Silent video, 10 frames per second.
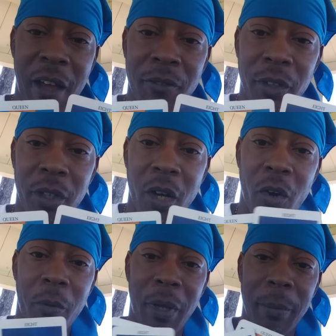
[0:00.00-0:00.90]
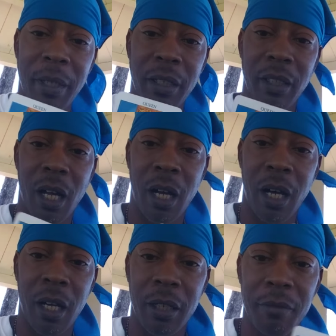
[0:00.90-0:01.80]
after, or maybe
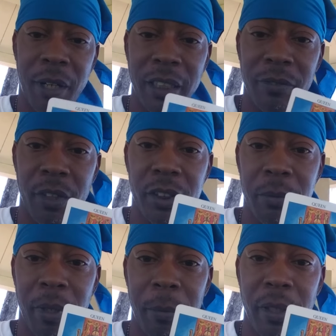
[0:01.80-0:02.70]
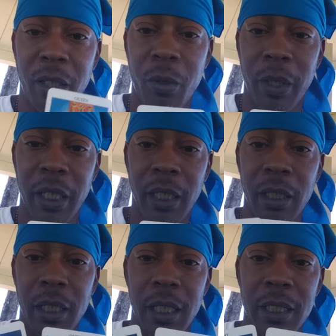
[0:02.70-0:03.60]
uh, vice versa. Maybe the Queen
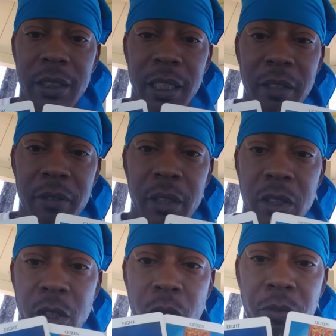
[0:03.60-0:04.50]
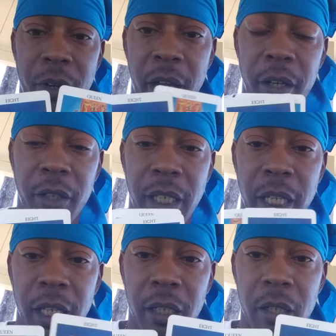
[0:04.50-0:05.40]
is leaving to go find her
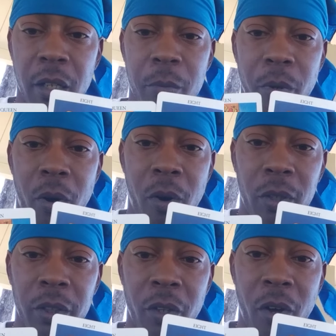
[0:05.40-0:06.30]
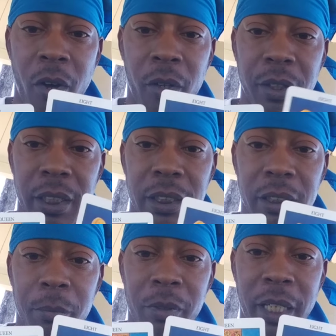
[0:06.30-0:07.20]
King. But all in all, this
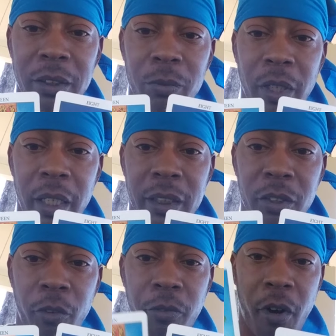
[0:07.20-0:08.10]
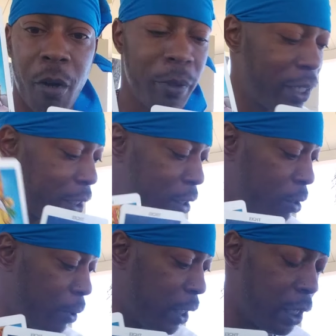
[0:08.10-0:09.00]
is a blessed reading. So far, we got the
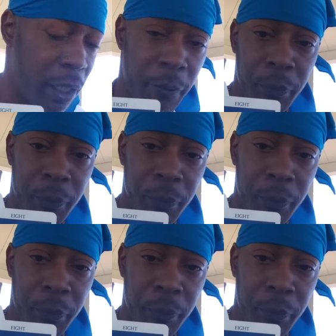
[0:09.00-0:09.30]
Queen,